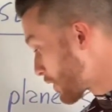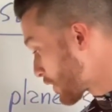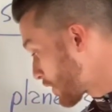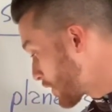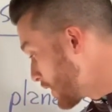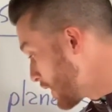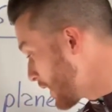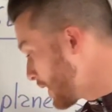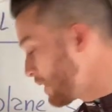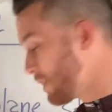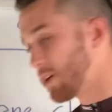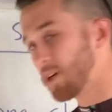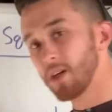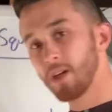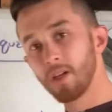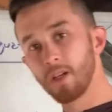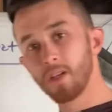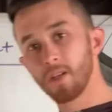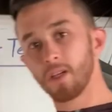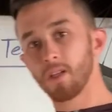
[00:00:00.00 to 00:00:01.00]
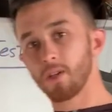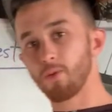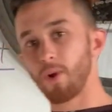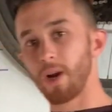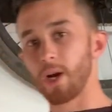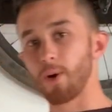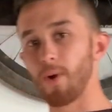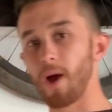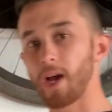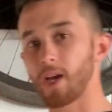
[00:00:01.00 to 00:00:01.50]
good, you
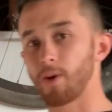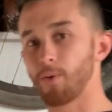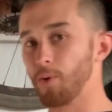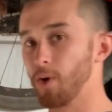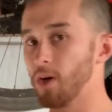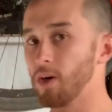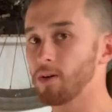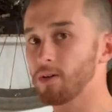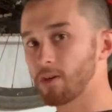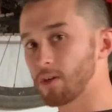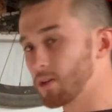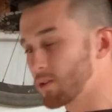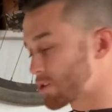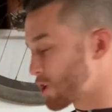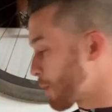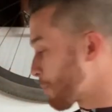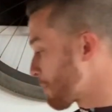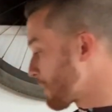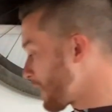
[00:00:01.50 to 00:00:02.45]
ready to rock and roll? Glute Doper